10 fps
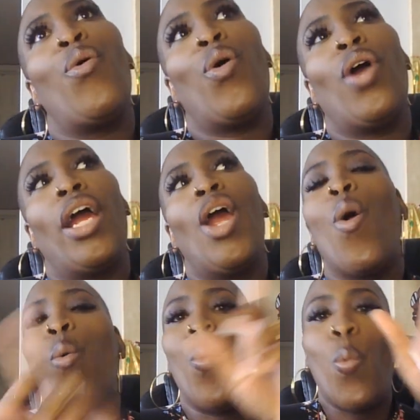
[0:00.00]
for
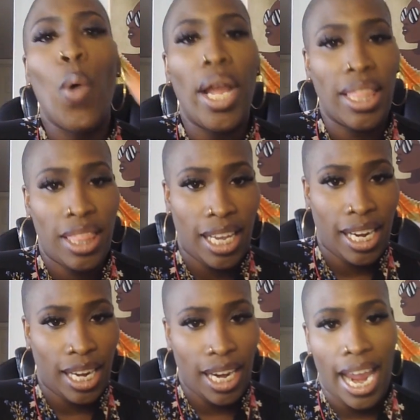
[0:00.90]
one
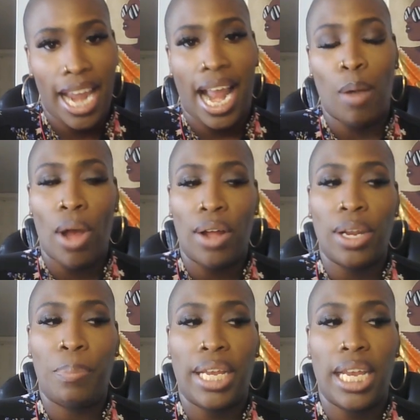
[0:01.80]
thing, and I
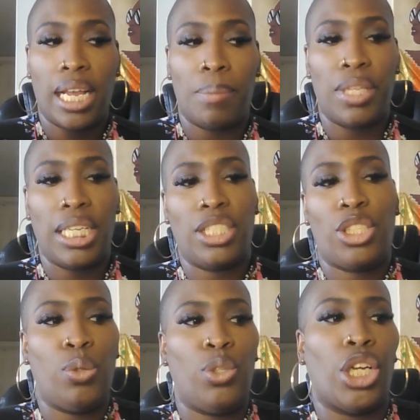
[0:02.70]
wound up picking up these
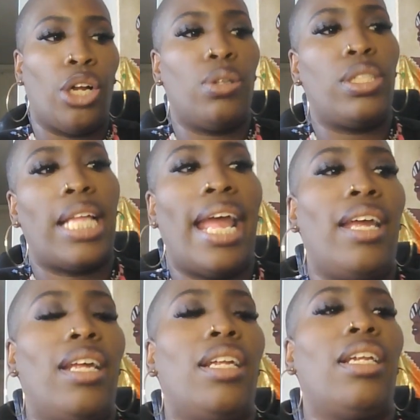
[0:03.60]
two journals
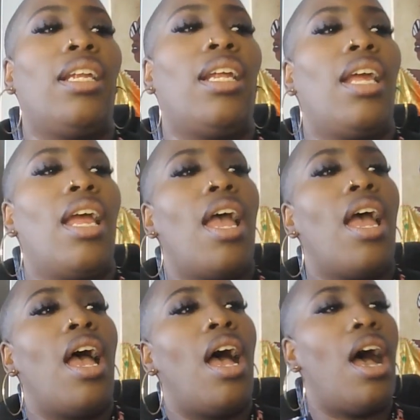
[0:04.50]
that
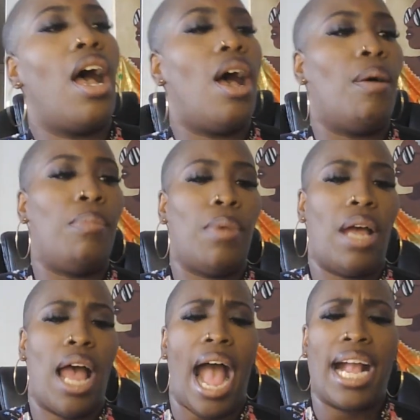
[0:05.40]

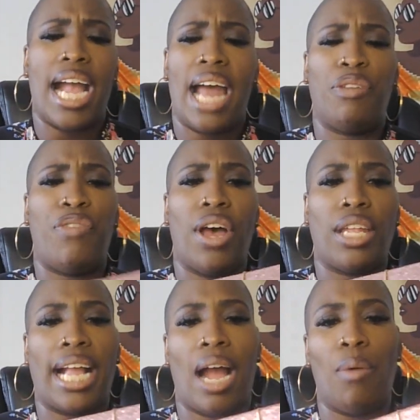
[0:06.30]
I kind of
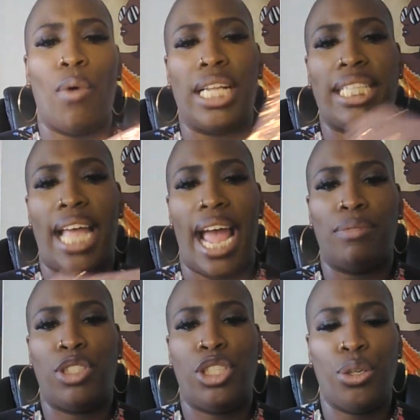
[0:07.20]
felt like I wanted to
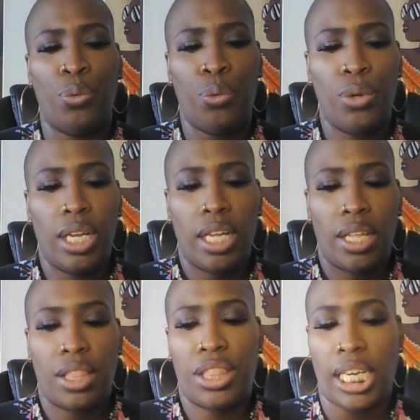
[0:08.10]
have two
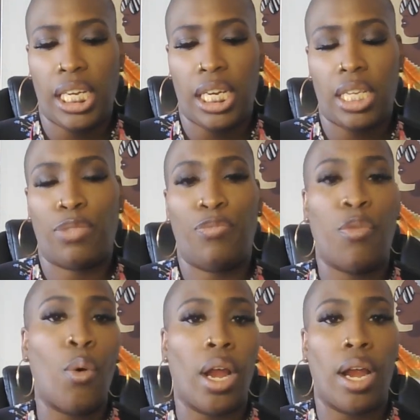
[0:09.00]
things
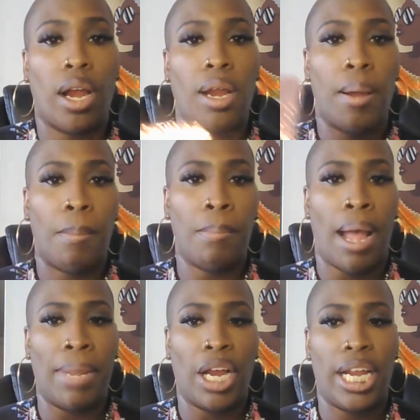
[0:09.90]
for
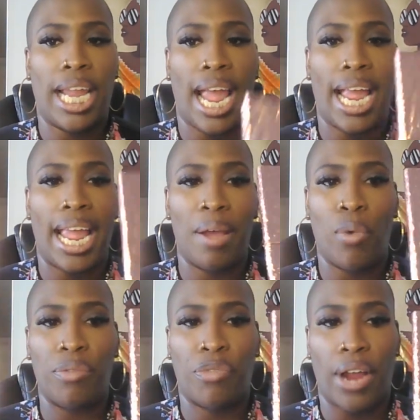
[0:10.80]
my Mary Kay
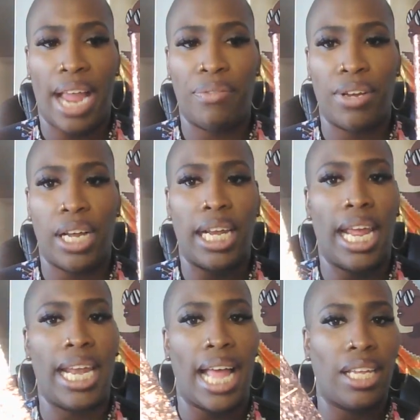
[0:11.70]
and one for
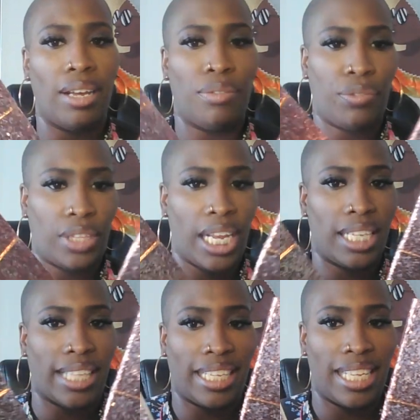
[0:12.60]
Avon. And I love
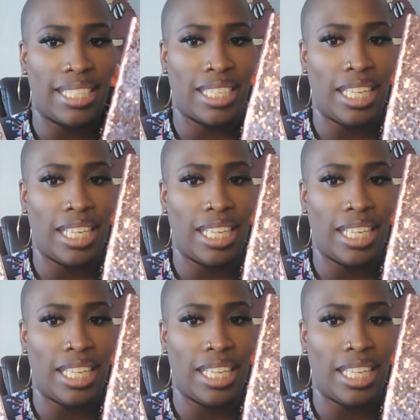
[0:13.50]
things like this,